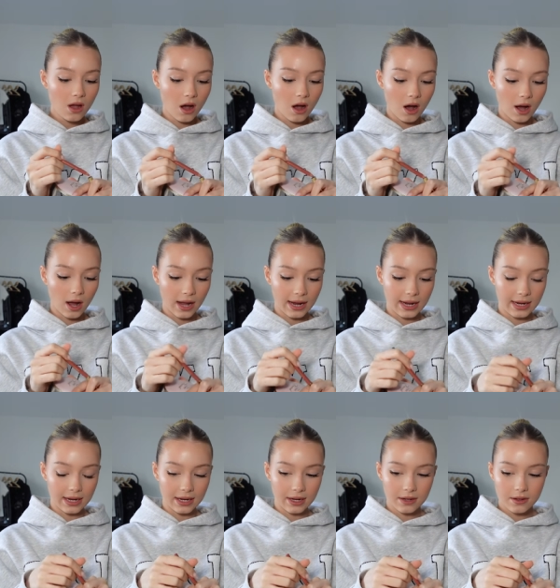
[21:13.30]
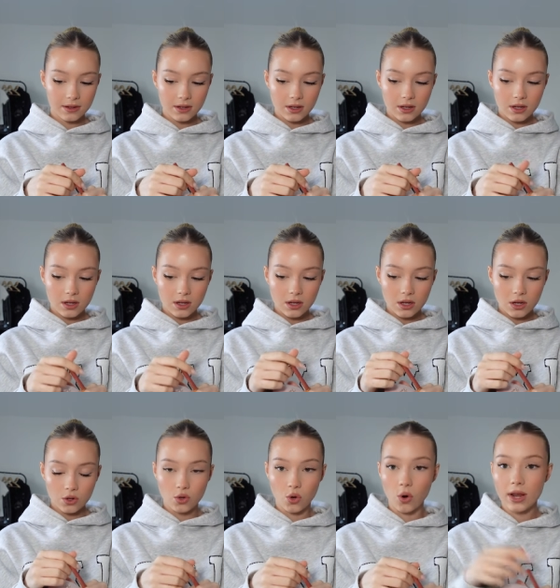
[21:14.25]
I
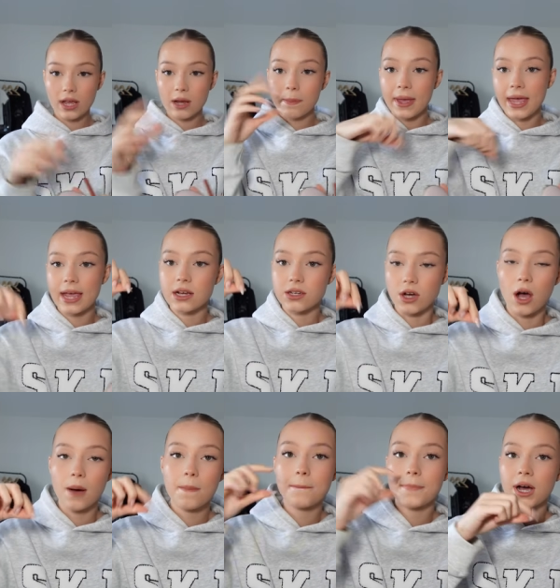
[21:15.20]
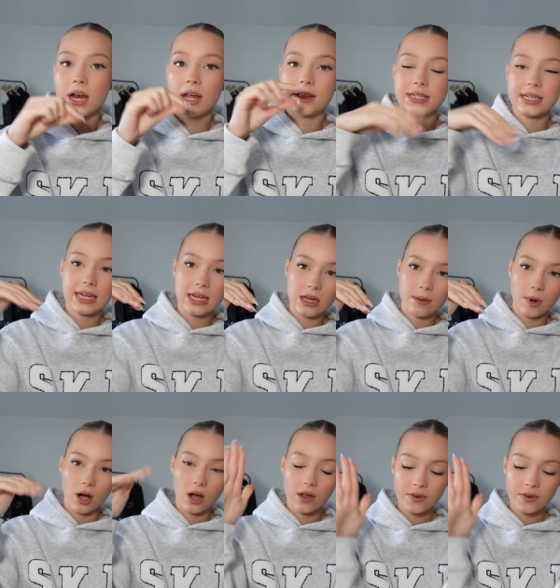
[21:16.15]
got like picked up by like the T-bar.